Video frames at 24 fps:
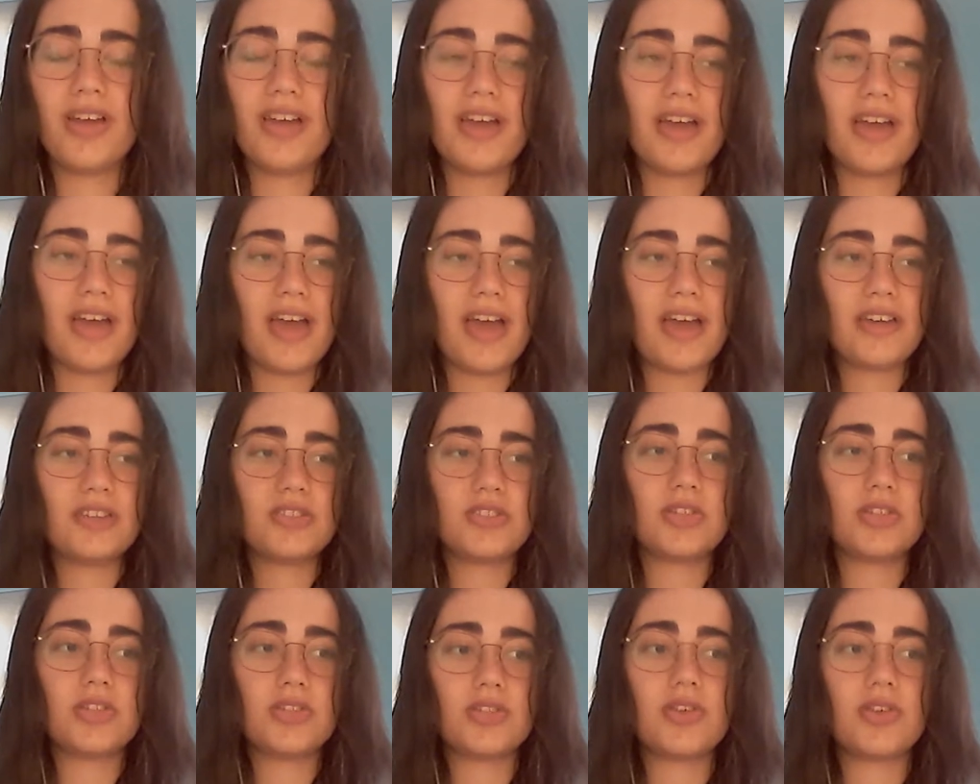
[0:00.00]
And
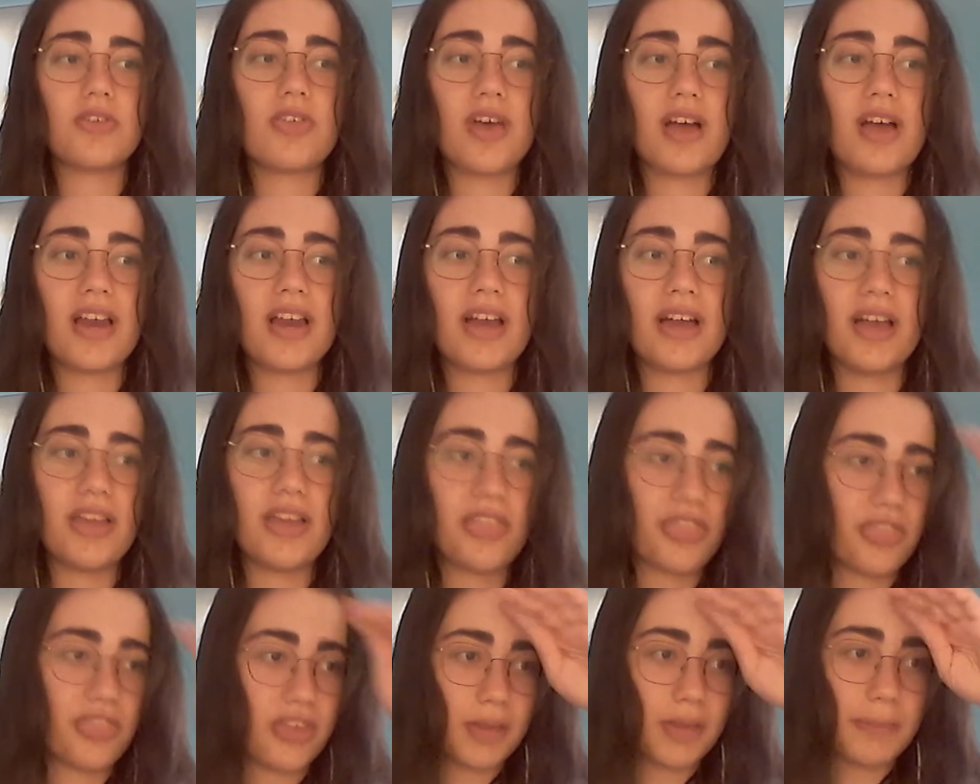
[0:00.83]
to do that, I
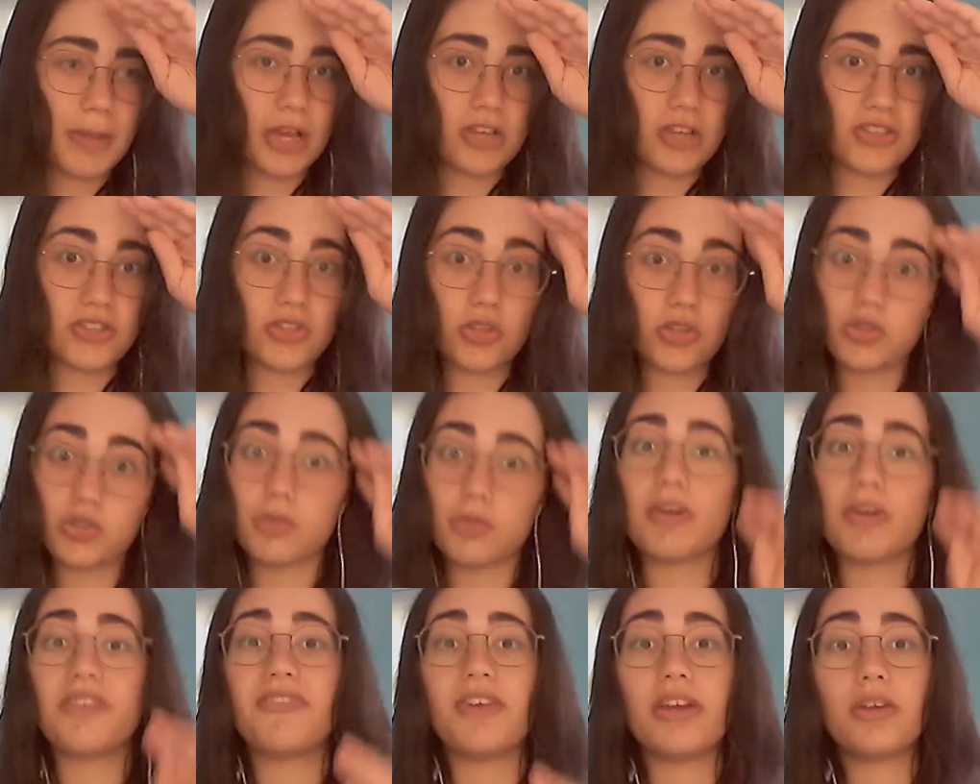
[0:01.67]
think, because it's also
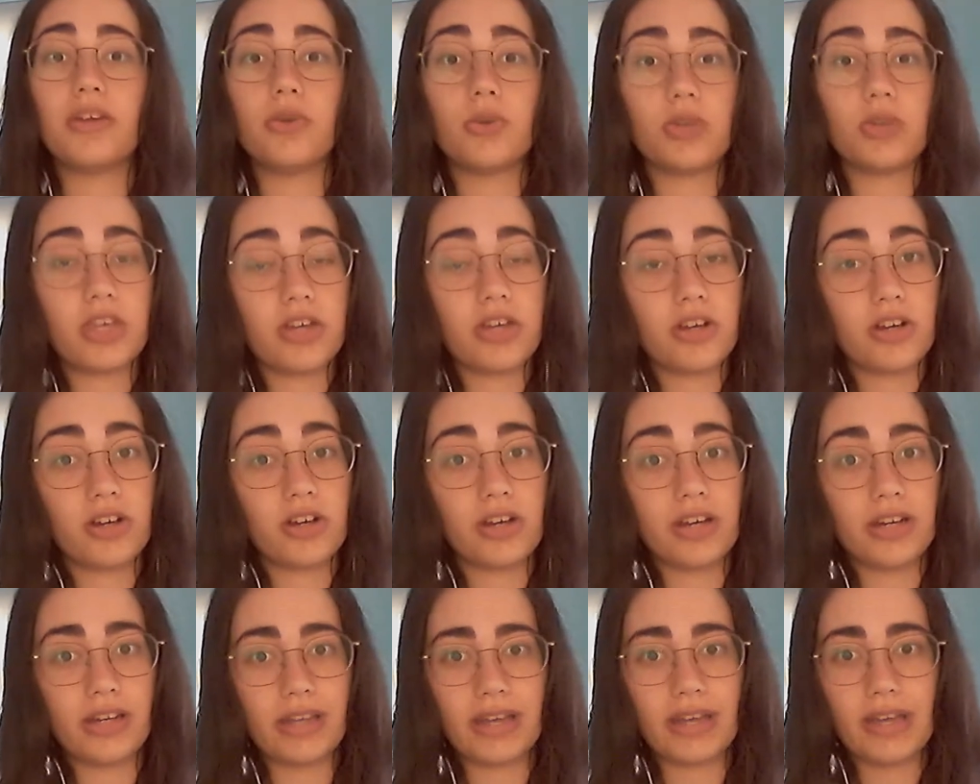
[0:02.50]
my final
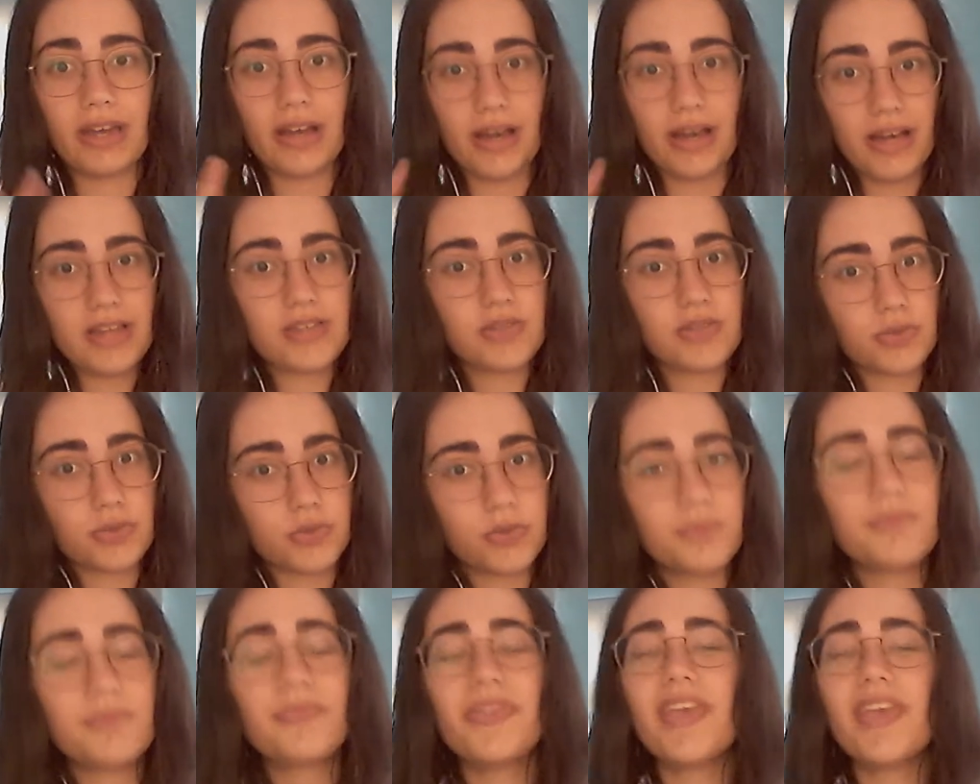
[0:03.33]
year in like high
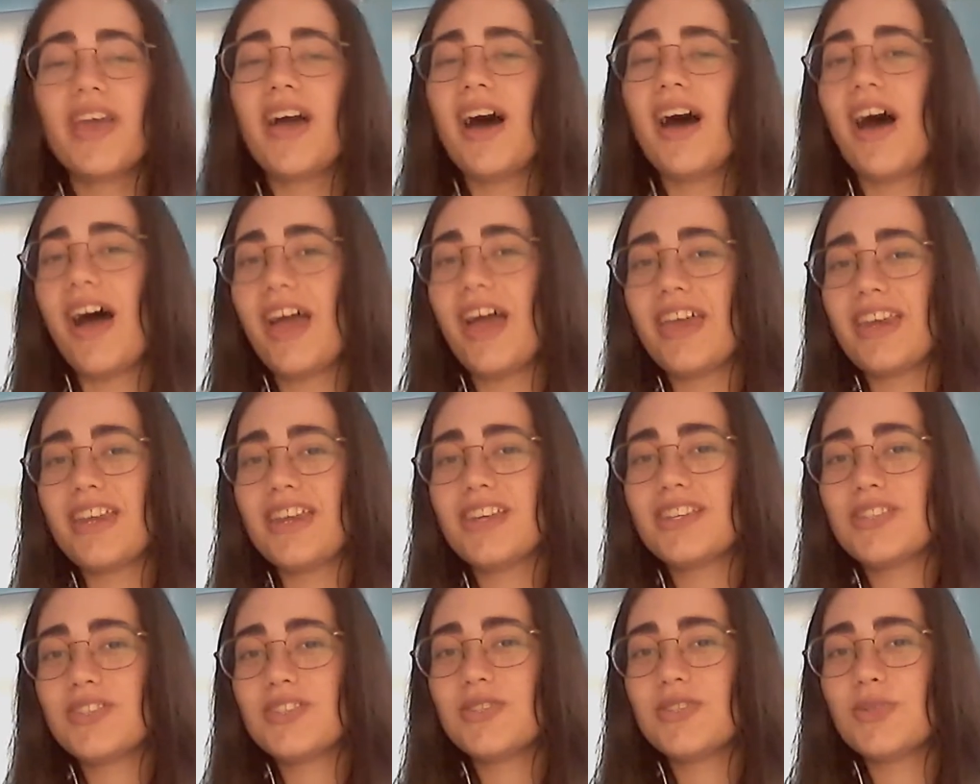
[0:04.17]
school, I
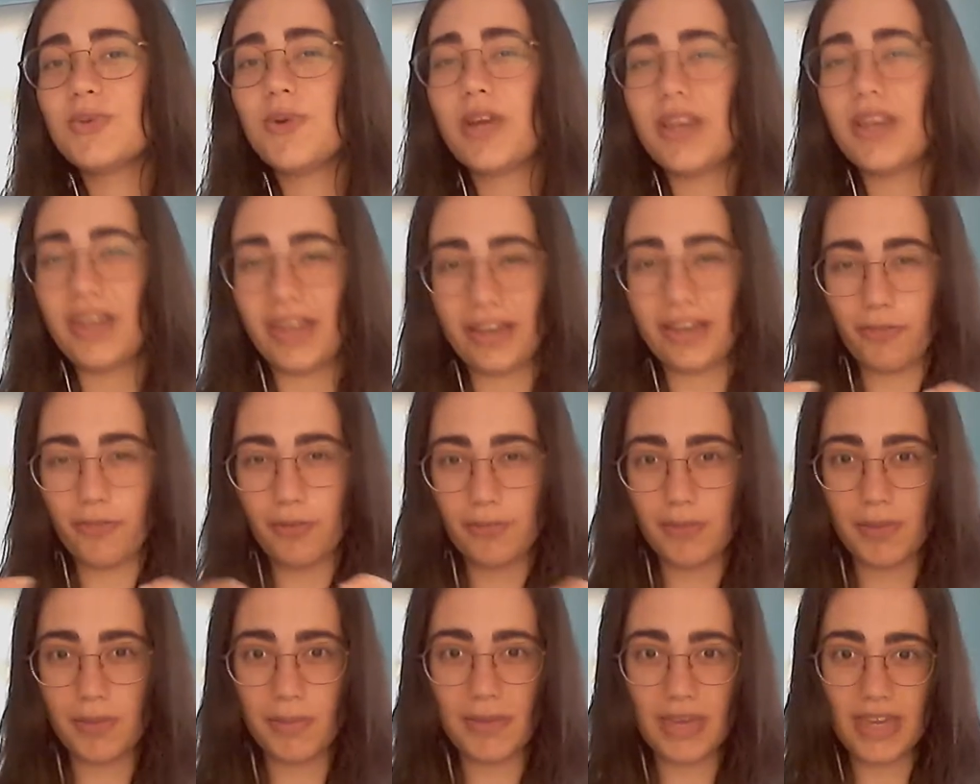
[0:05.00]
need to do it like
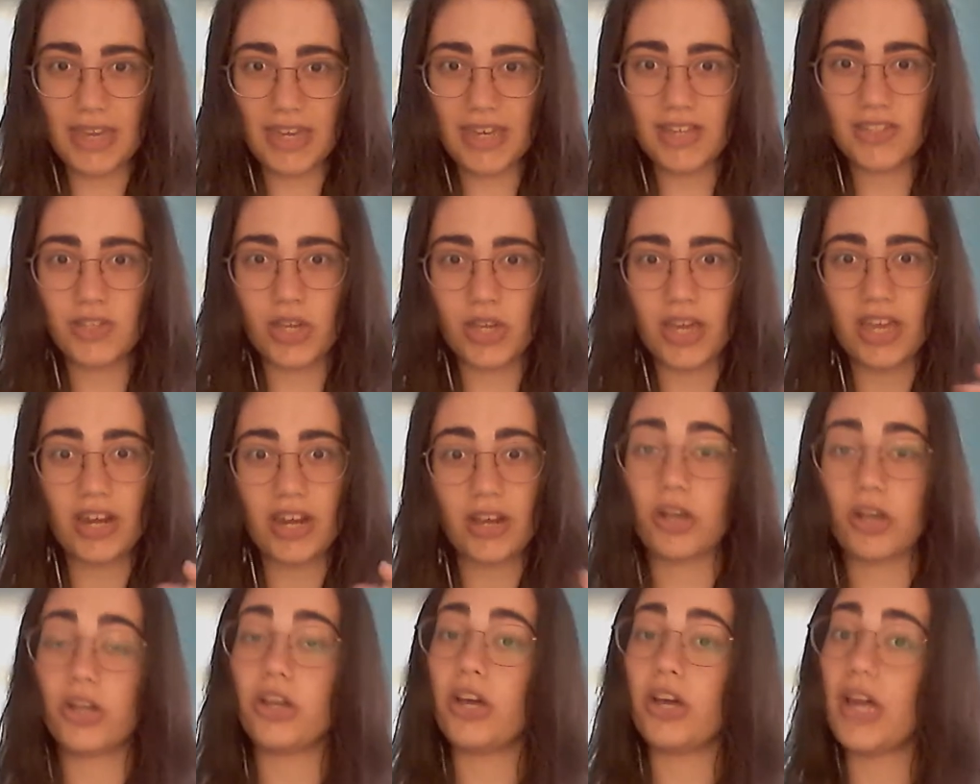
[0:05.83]
from the beginning so I get
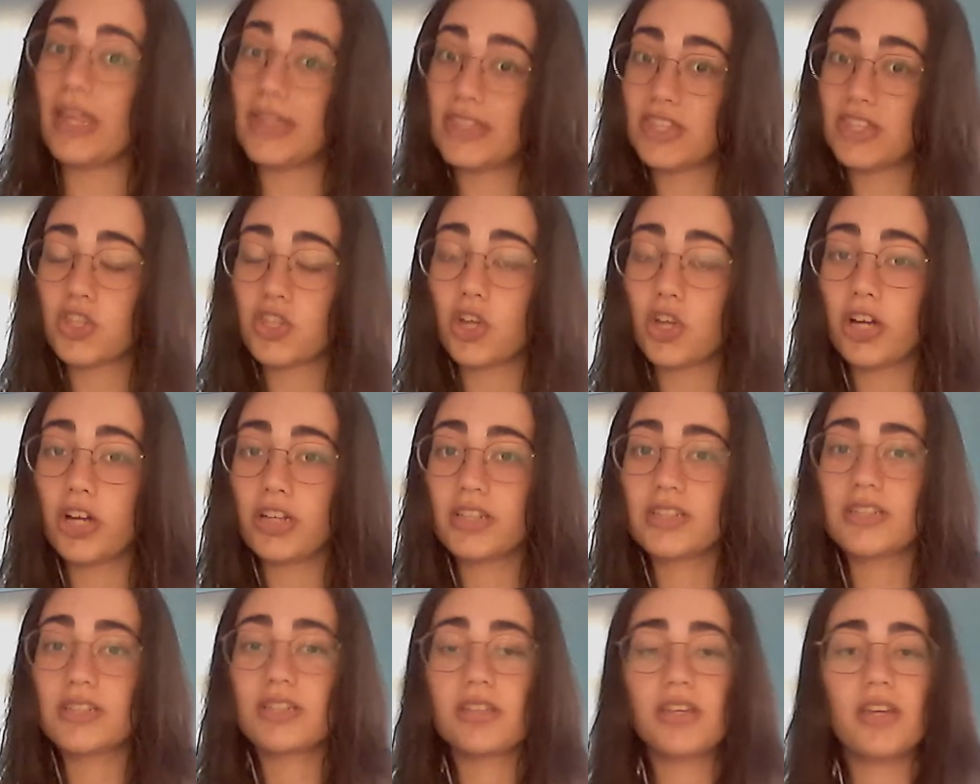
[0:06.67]
a good head
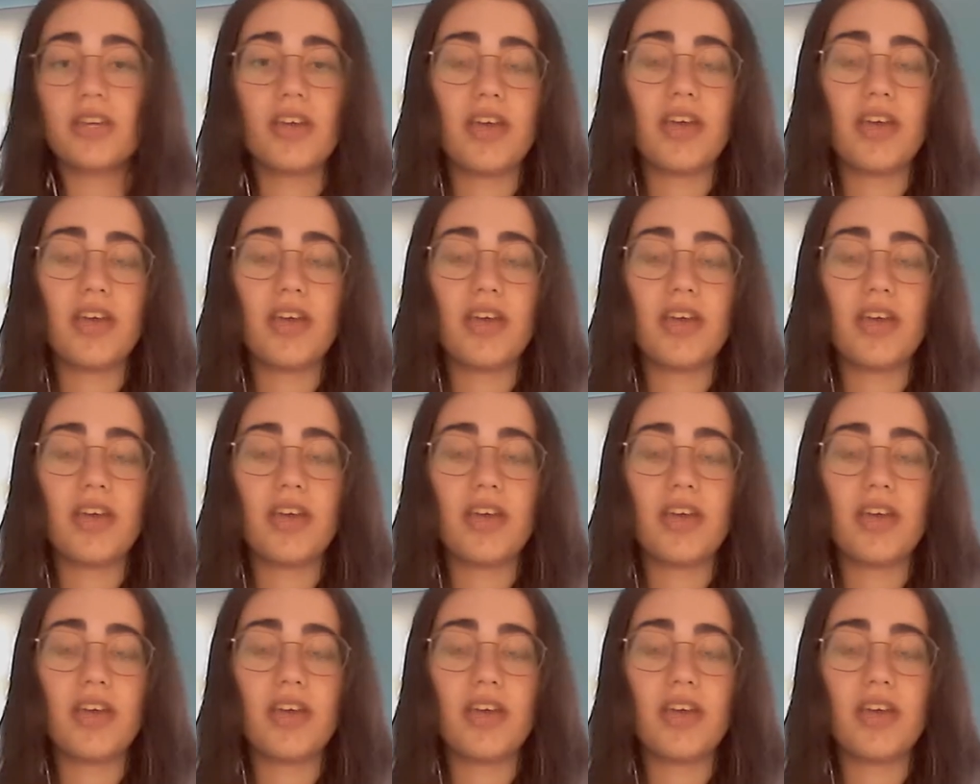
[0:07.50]
start.